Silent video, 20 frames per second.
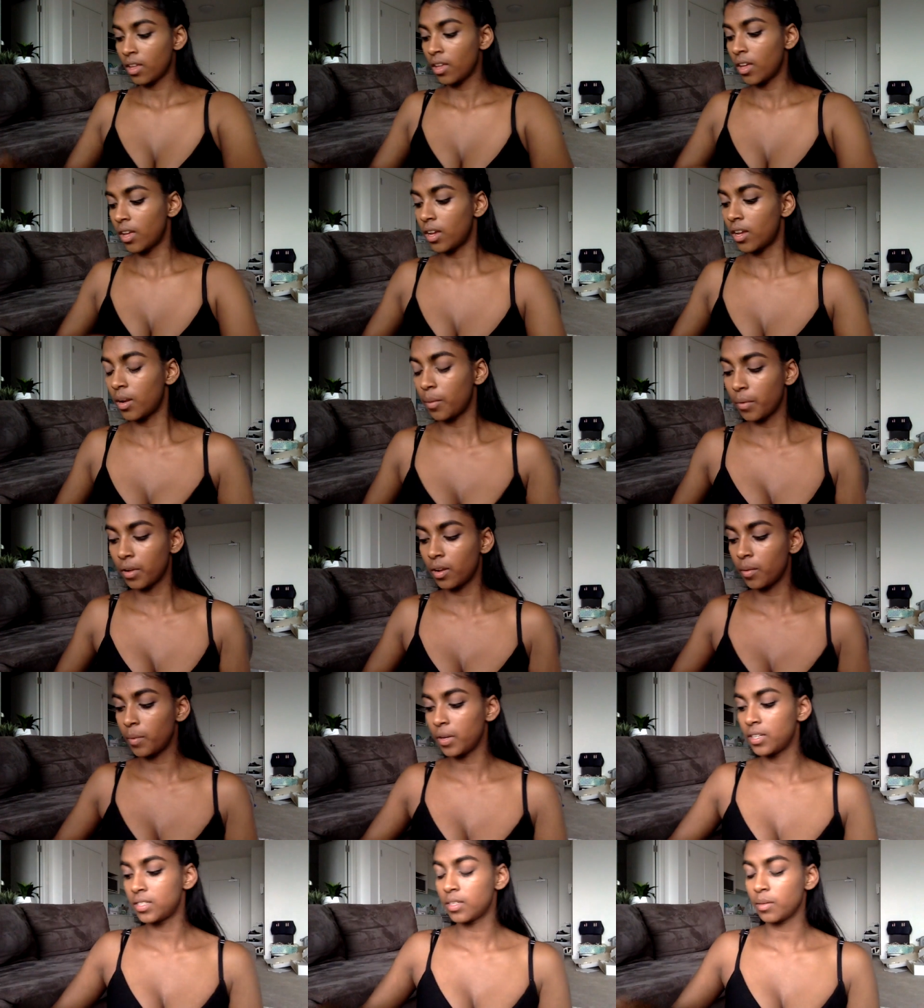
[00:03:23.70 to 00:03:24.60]
and I'm going
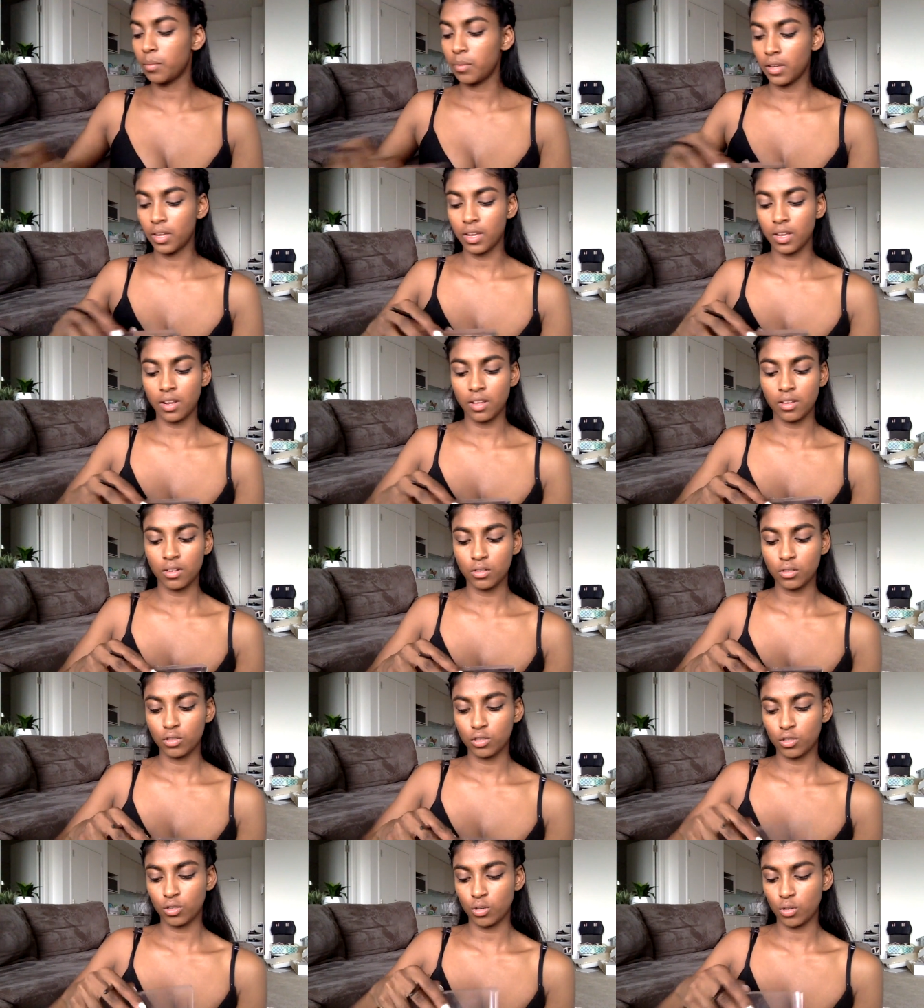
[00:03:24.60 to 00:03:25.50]
to be dipping it
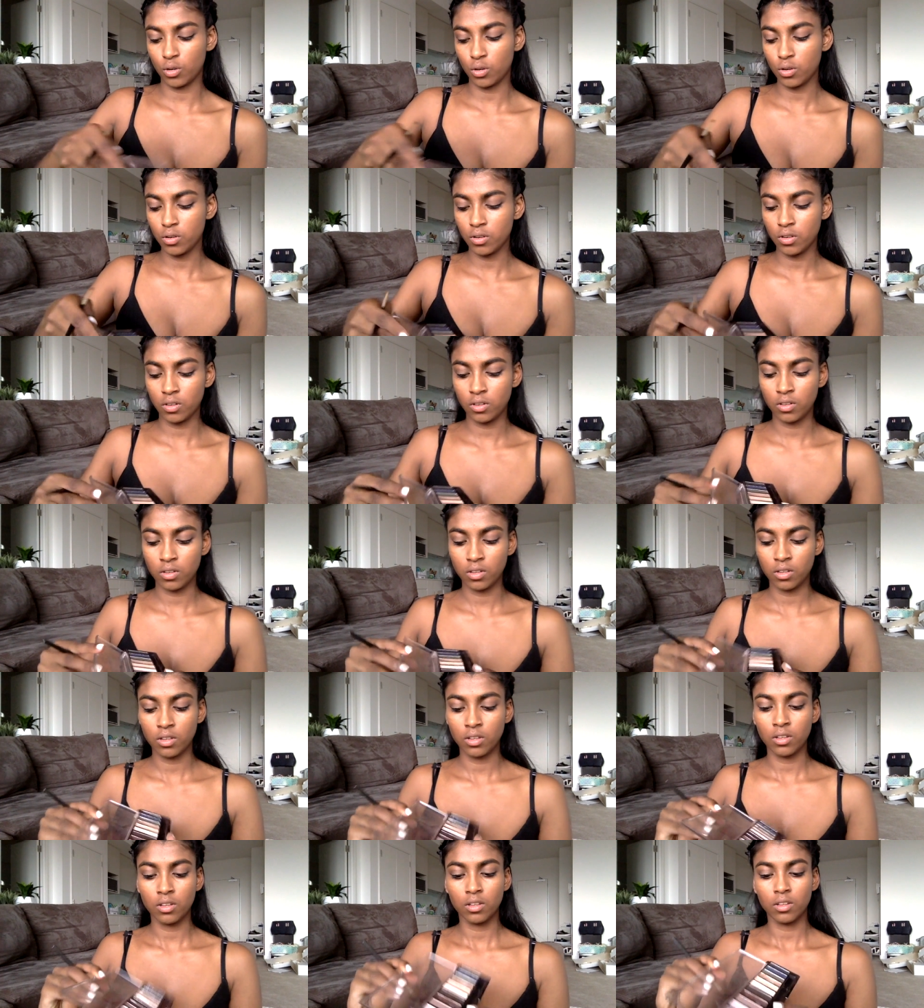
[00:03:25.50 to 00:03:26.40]
into
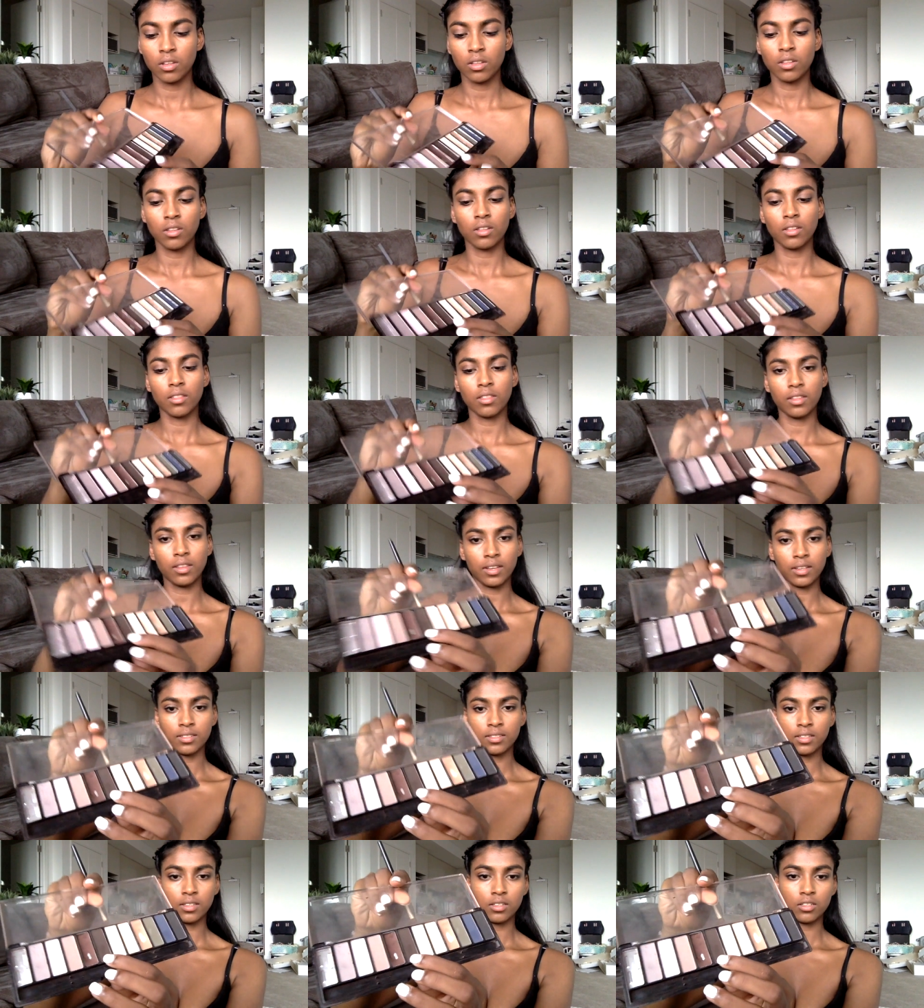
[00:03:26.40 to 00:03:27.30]

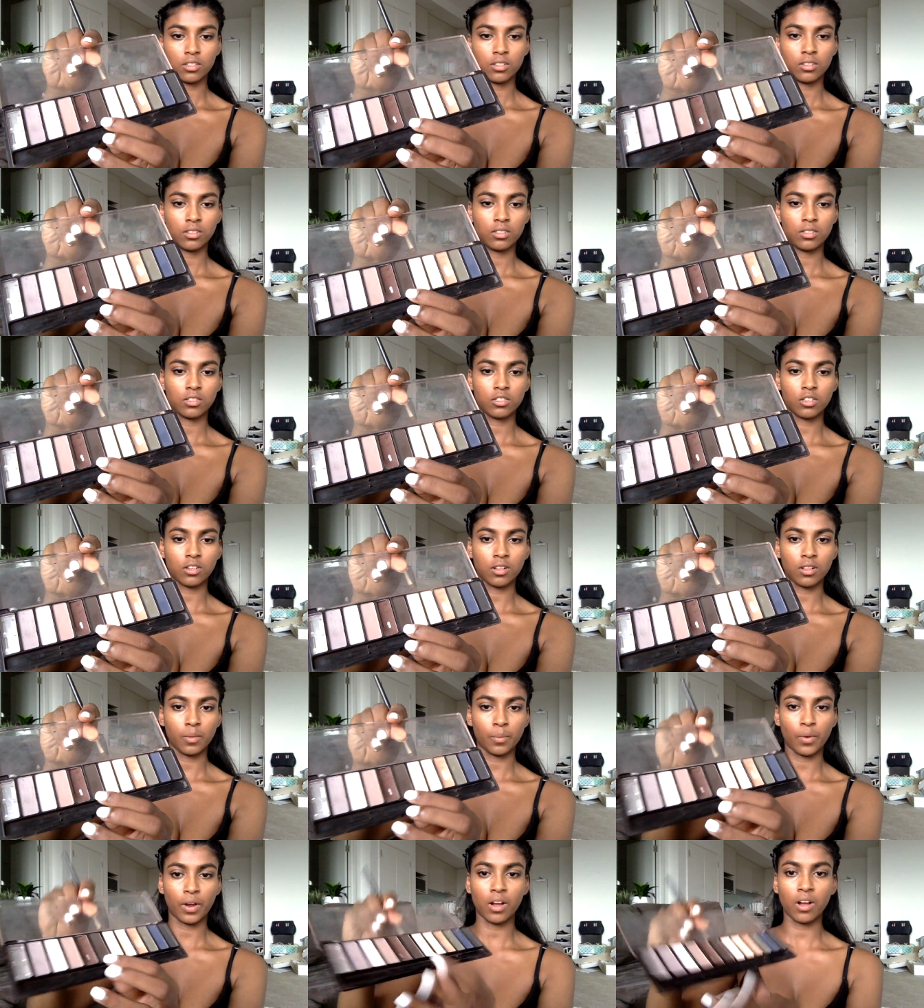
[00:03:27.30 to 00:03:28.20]
this
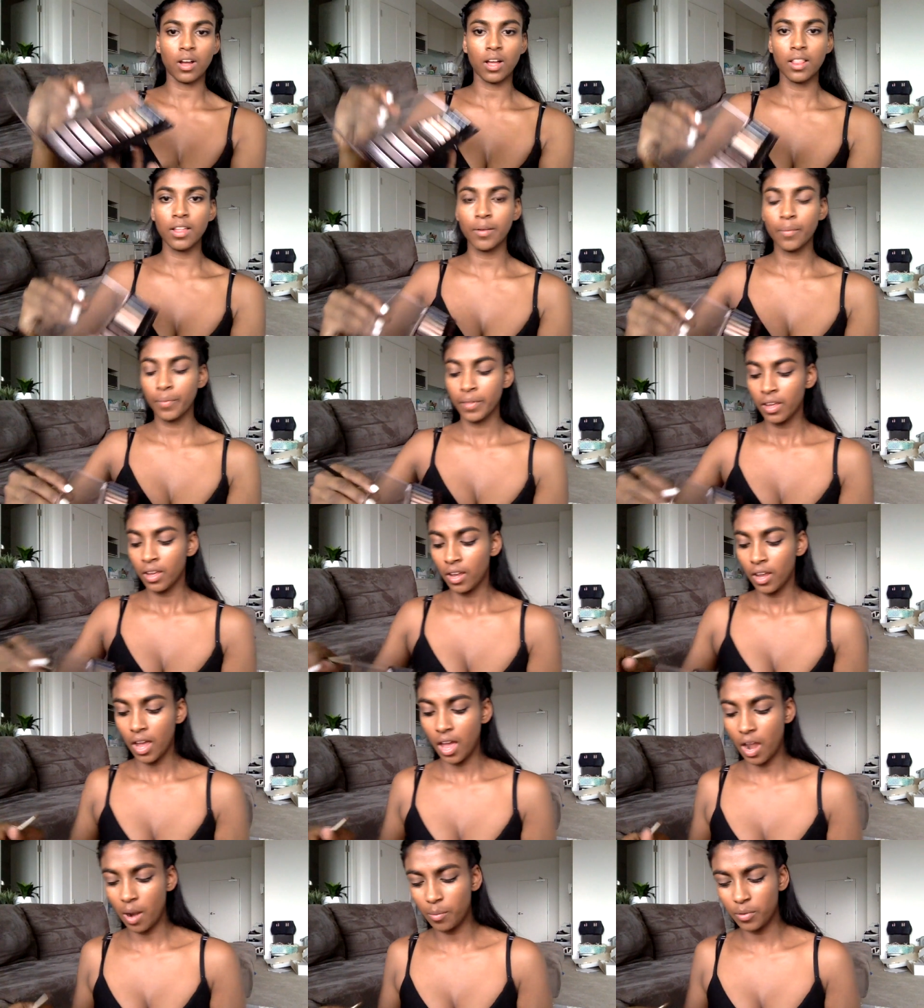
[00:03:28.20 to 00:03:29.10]
chocolate brown colour,
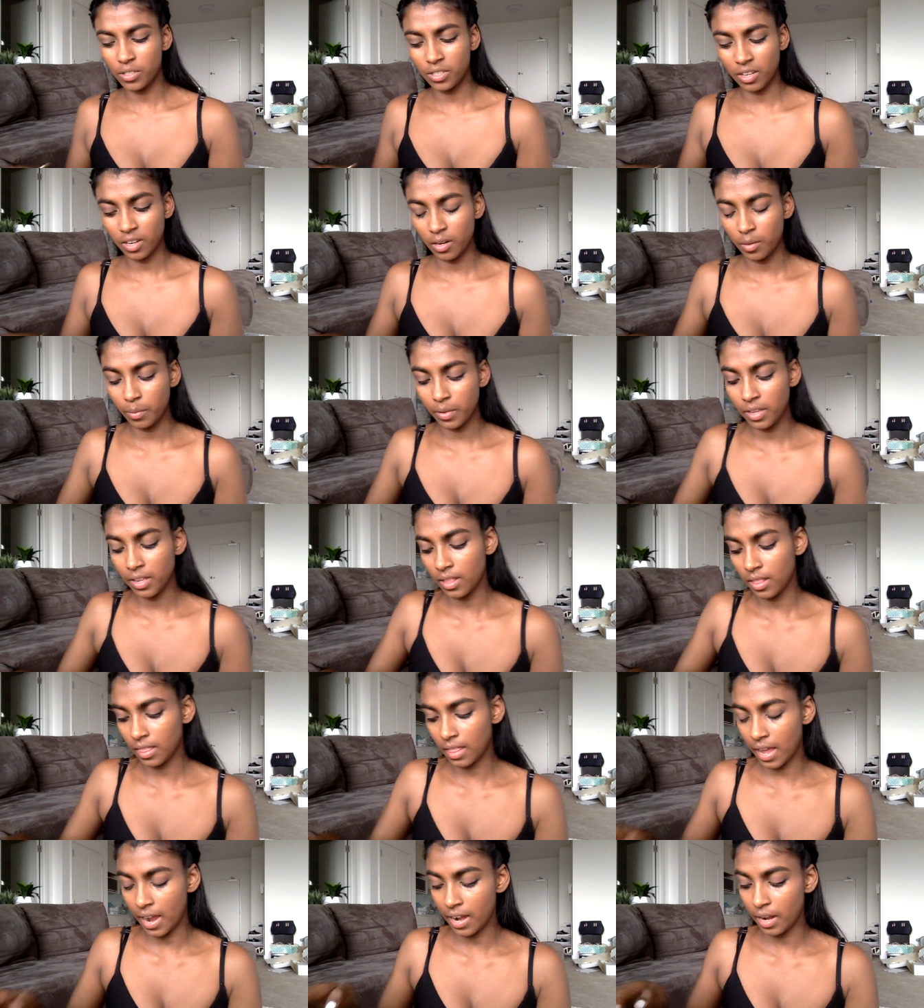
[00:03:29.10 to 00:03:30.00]
and I'm just going to be
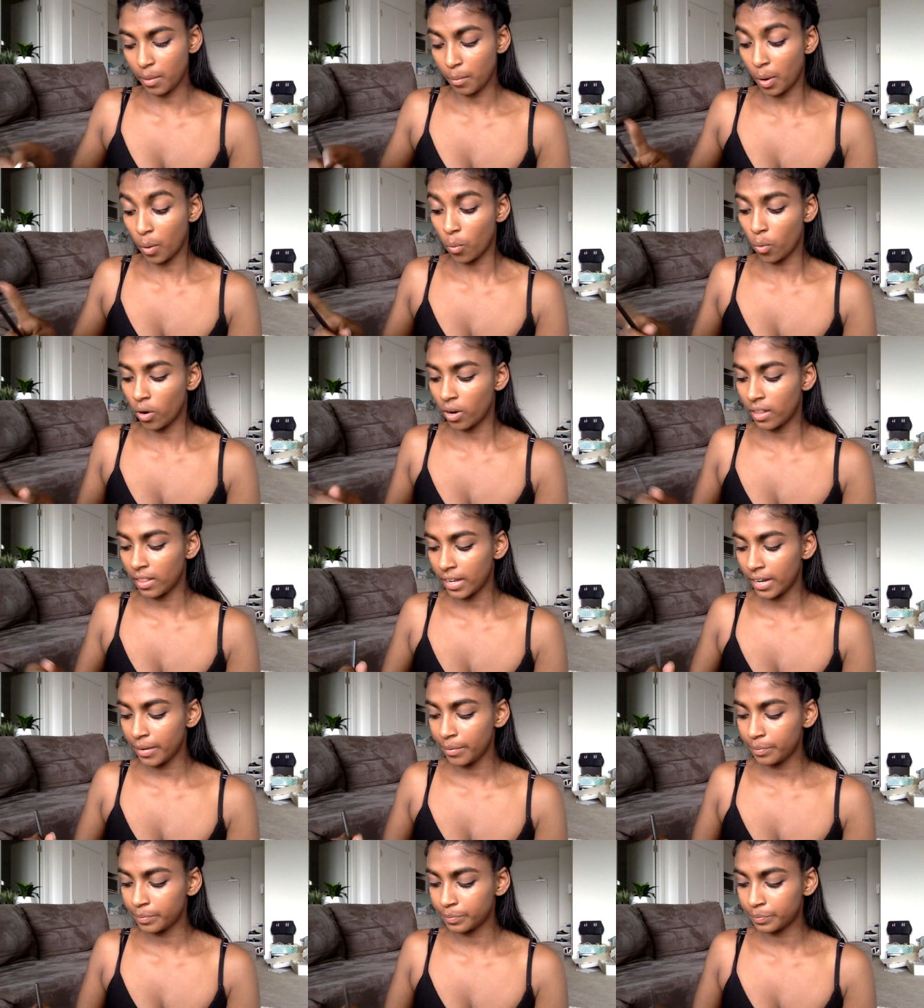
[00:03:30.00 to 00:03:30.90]
lining my
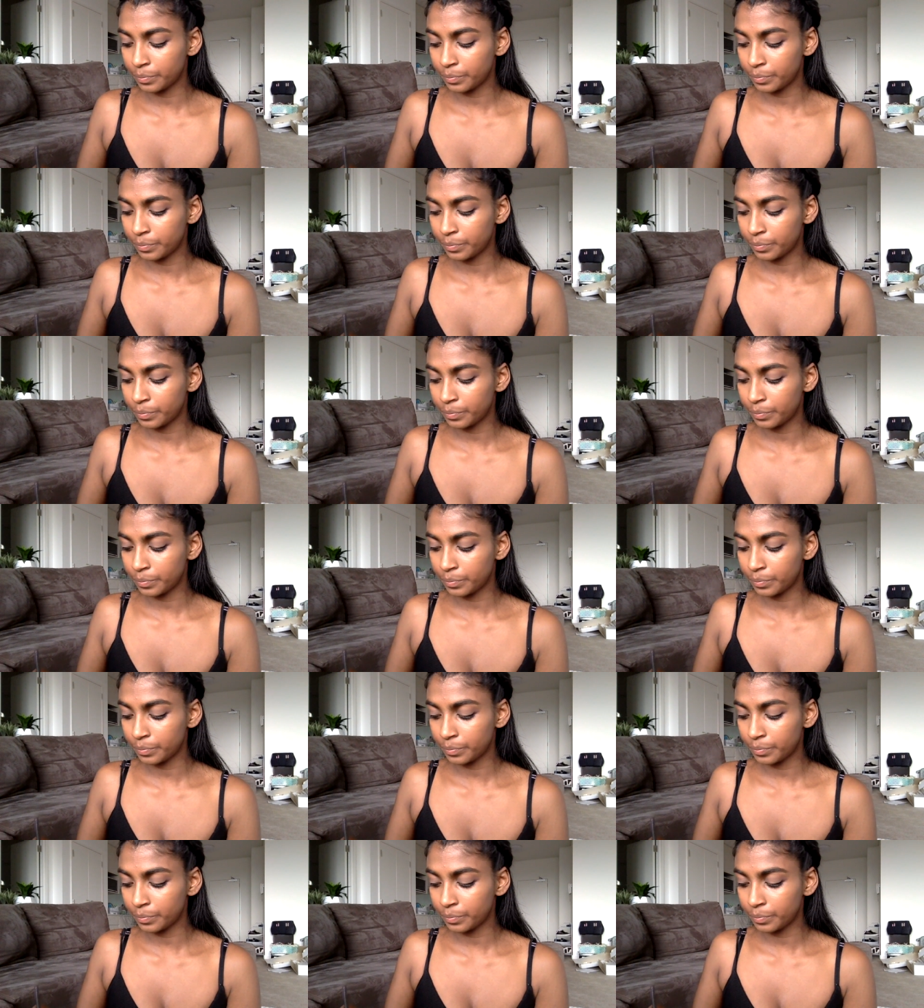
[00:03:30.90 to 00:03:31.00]
waterline.